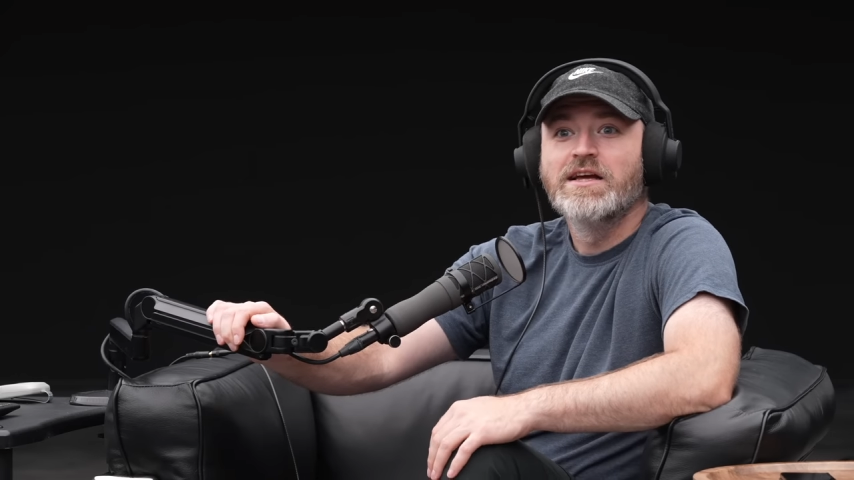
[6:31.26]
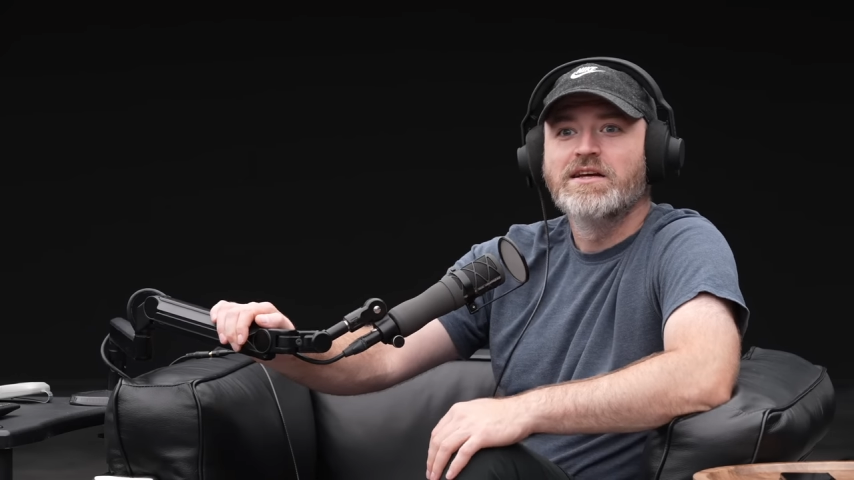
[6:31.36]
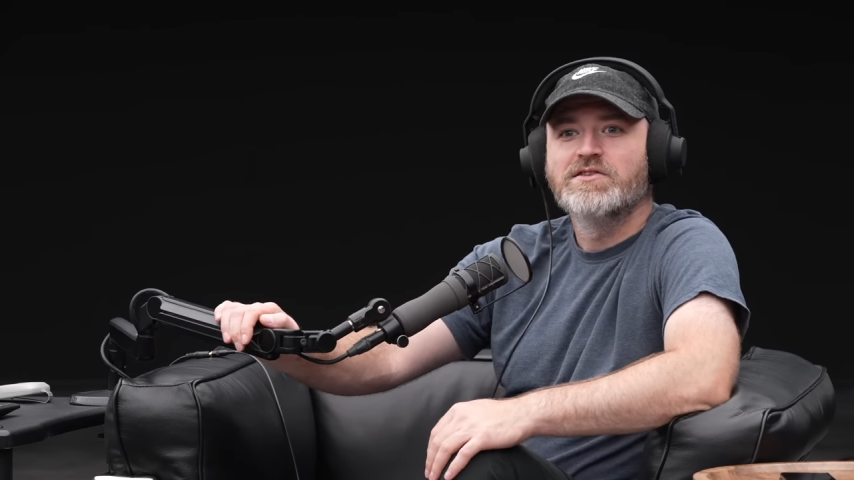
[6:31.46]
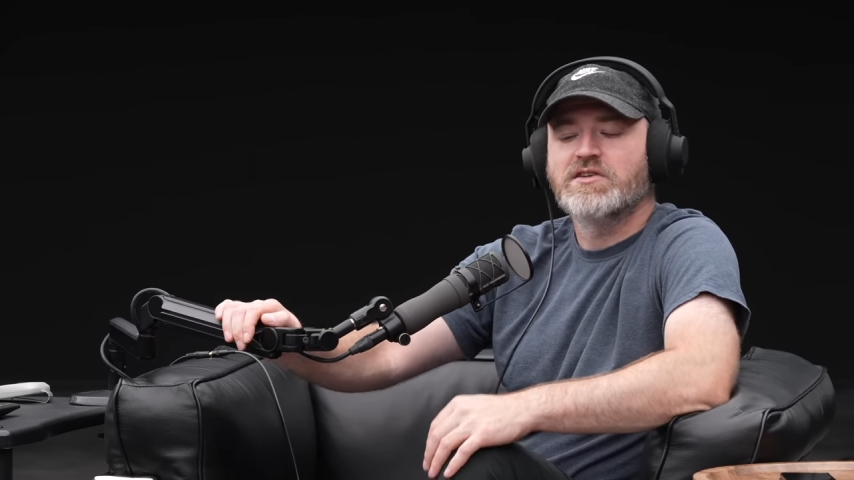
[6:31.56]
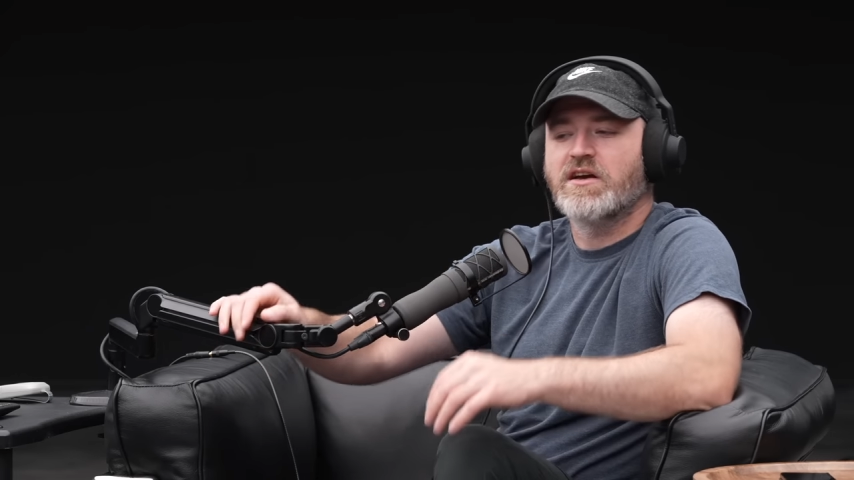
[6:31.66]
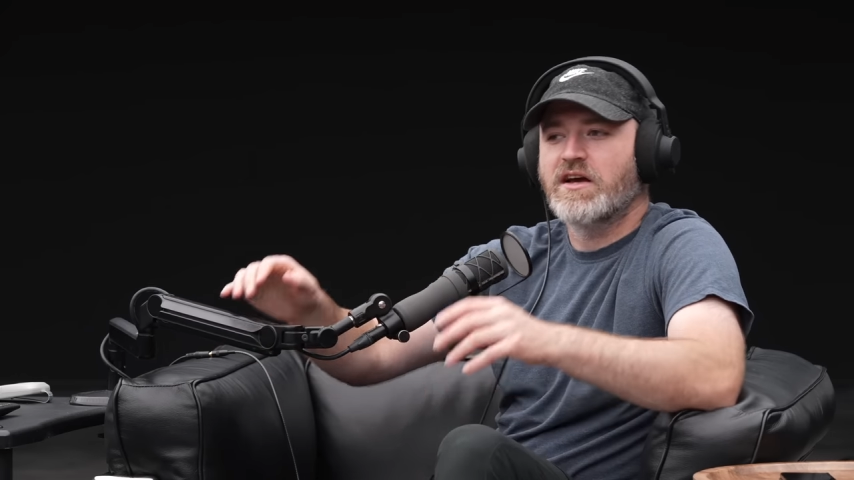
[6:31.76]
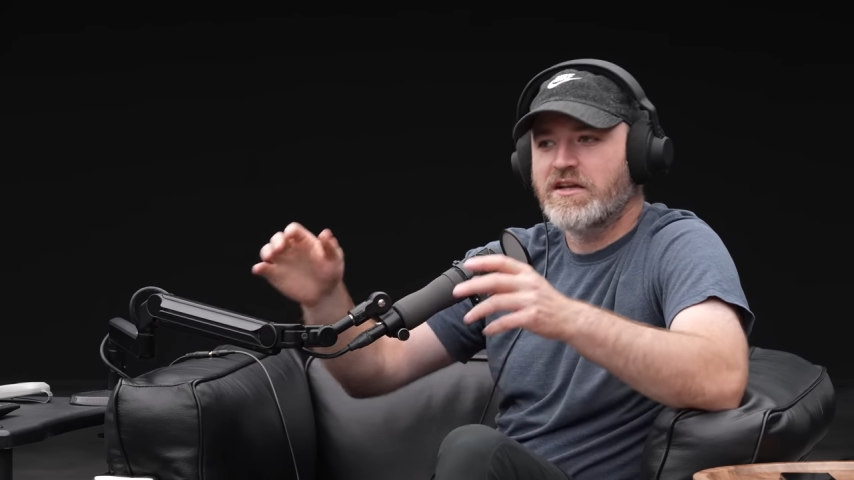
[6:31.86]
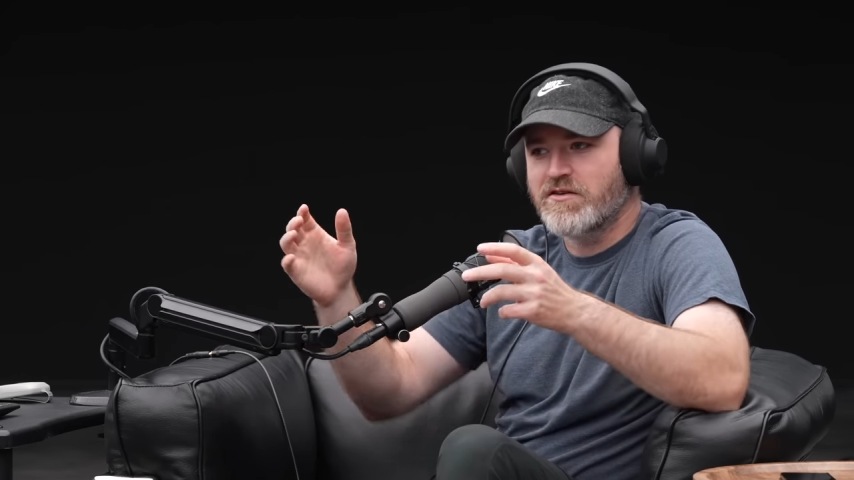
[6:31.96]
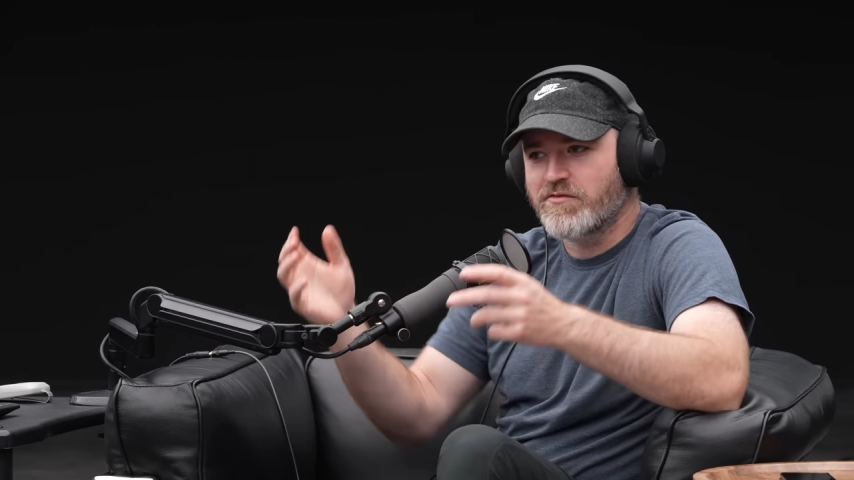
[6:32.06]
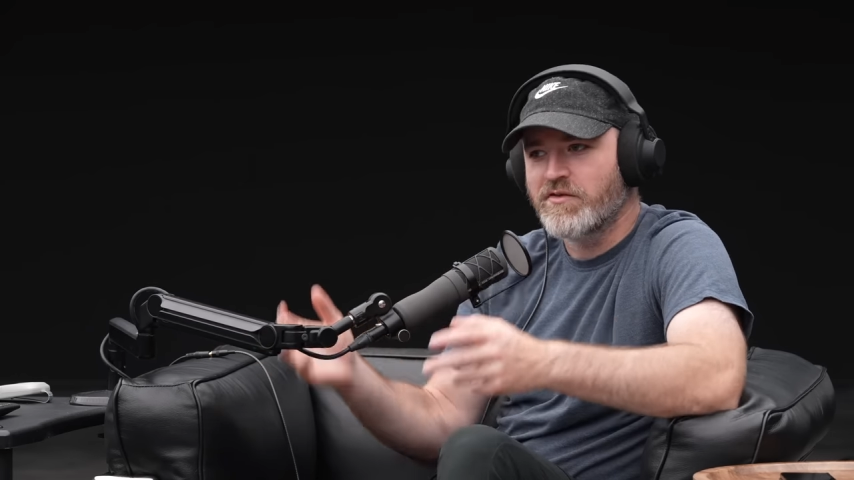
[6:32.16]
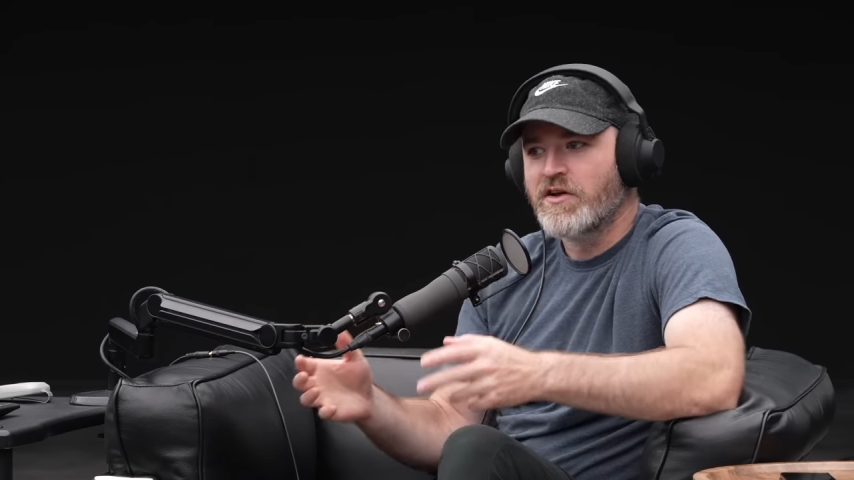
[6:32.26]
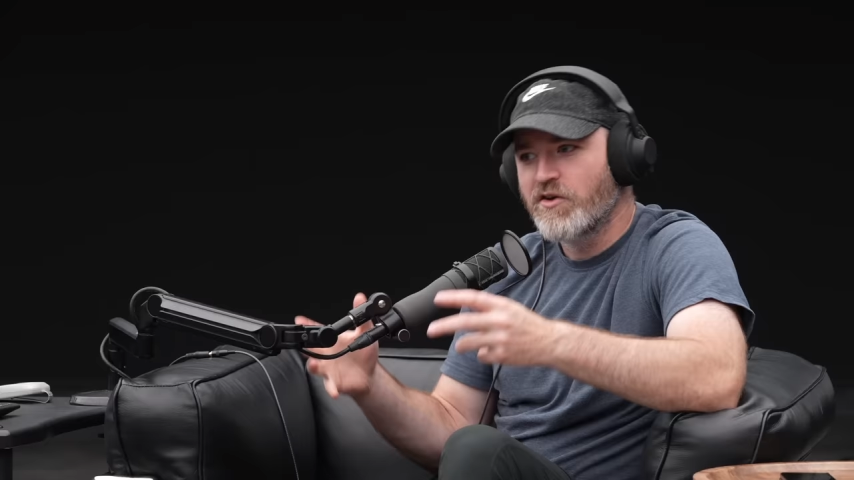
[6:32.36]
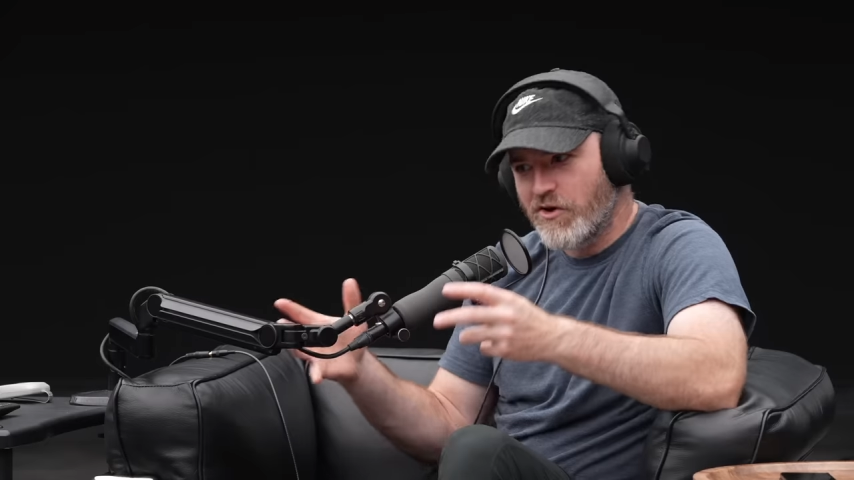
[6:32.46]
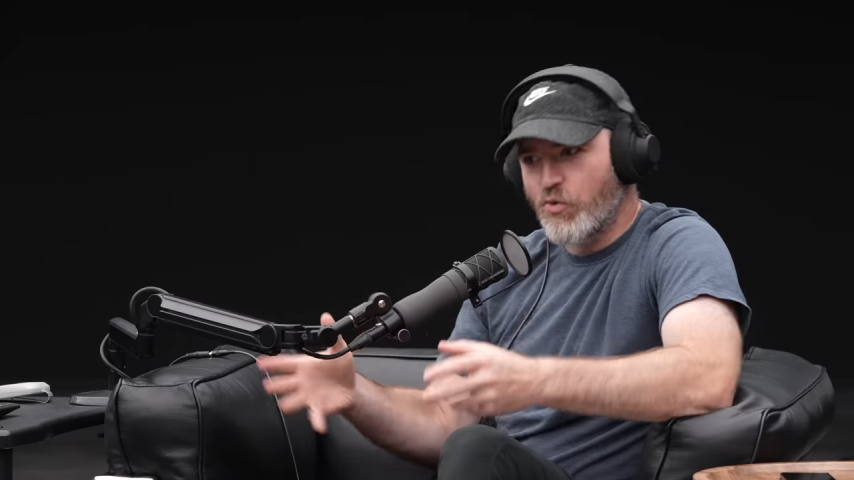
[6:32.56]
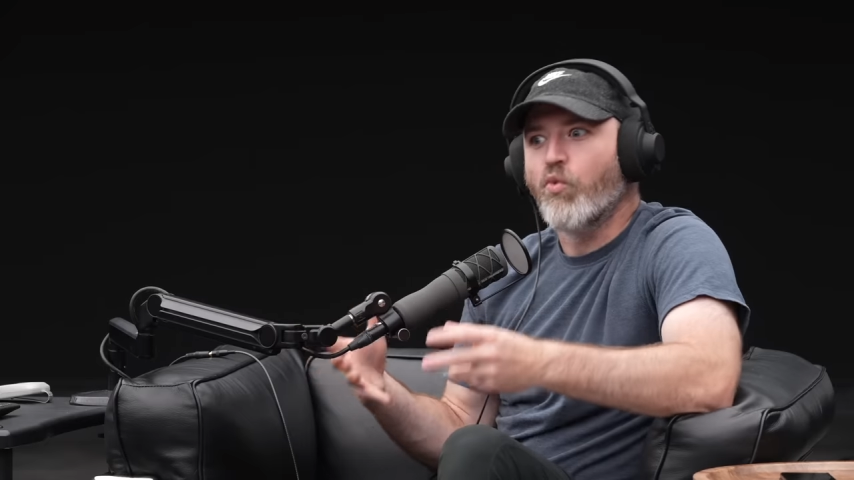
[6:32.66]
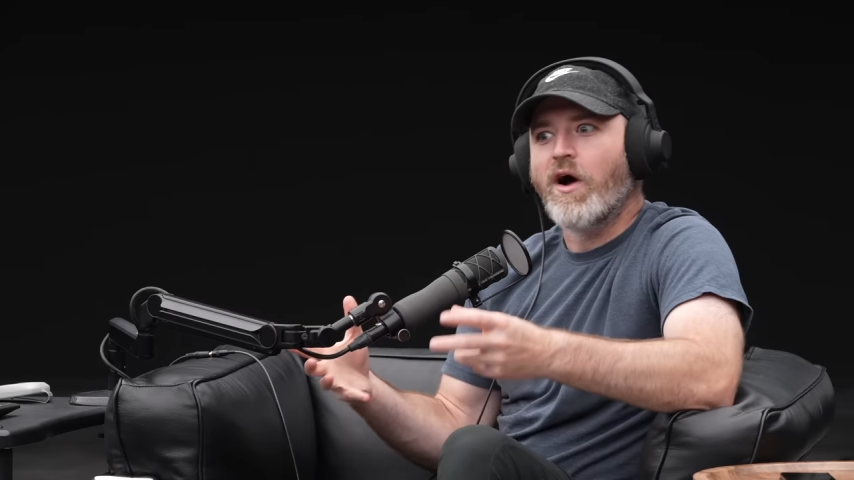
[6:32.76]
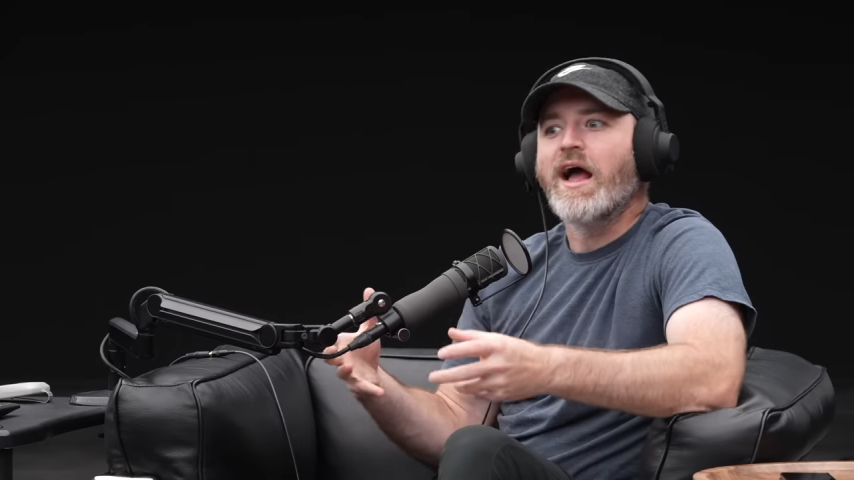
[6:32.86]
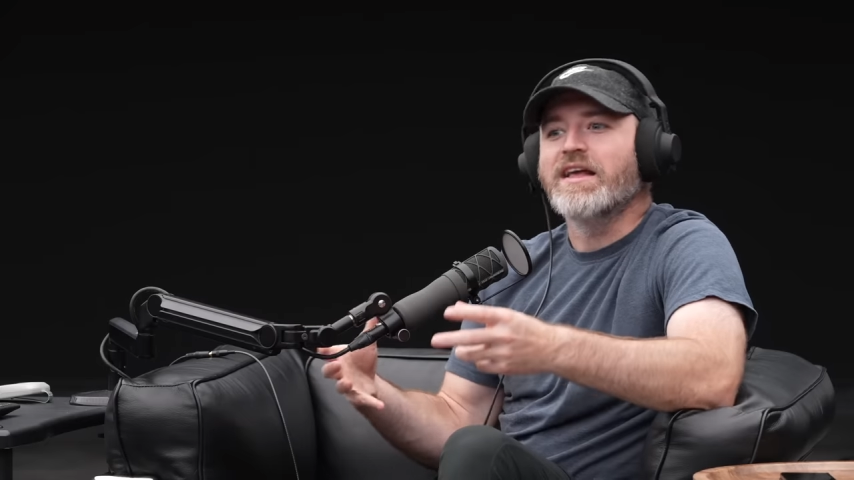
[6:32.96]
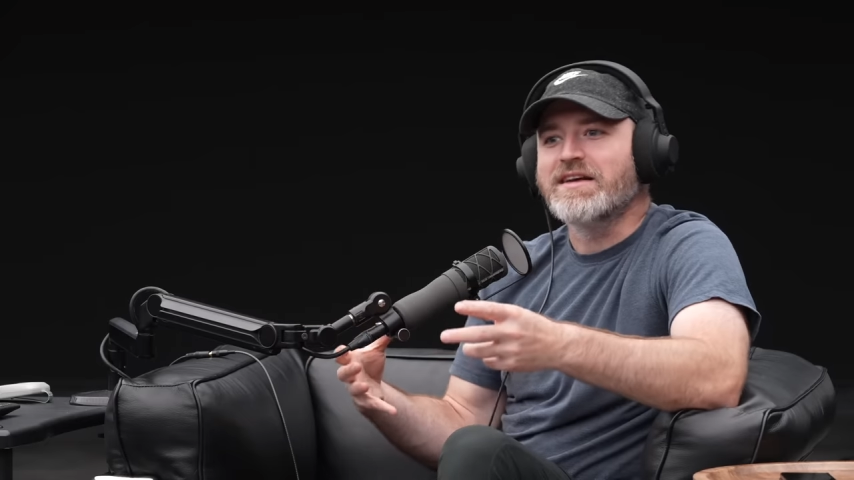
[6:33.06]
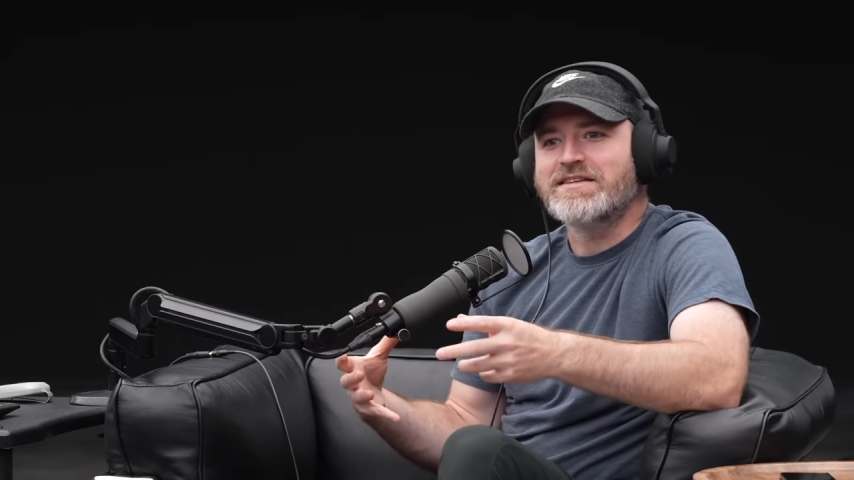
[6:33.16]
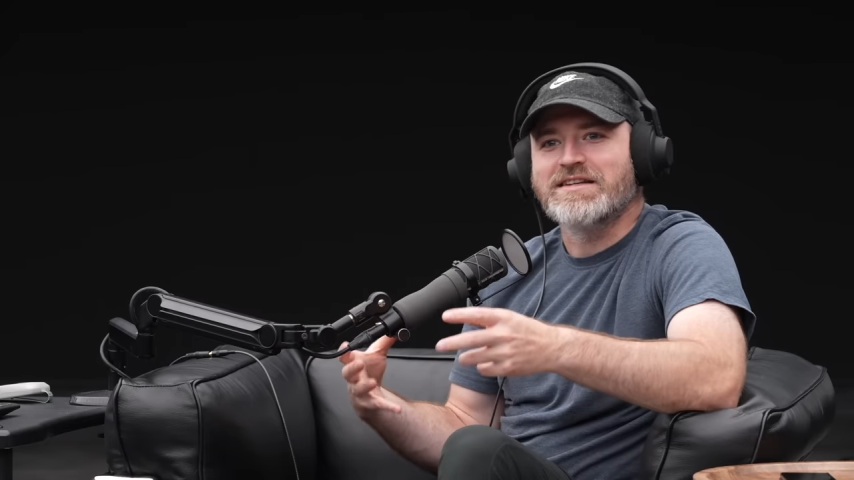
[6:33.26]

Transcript: to kind of quiet